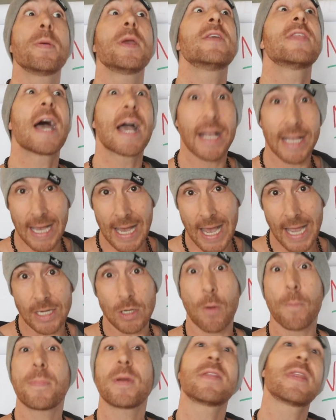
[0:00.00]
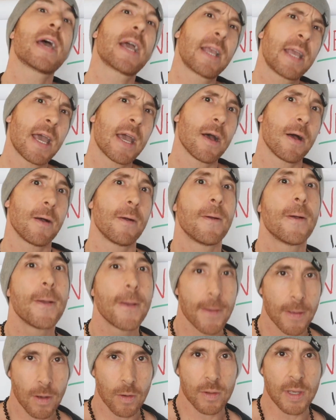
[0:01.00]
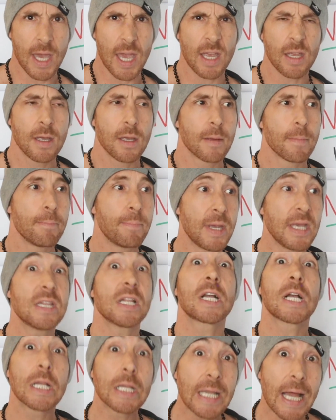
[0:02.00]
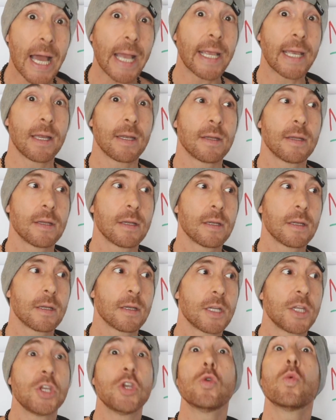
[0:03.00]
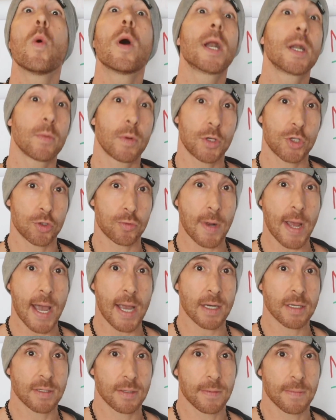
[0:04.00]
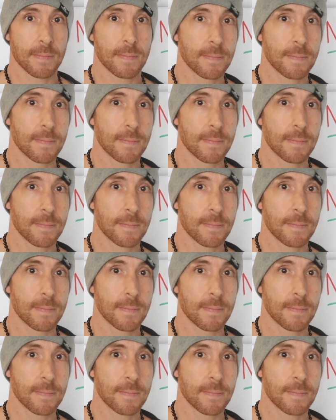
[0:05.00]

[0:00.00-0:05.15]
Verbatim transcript: be that guy, don't be that gal, okay? Be the client you want to attract.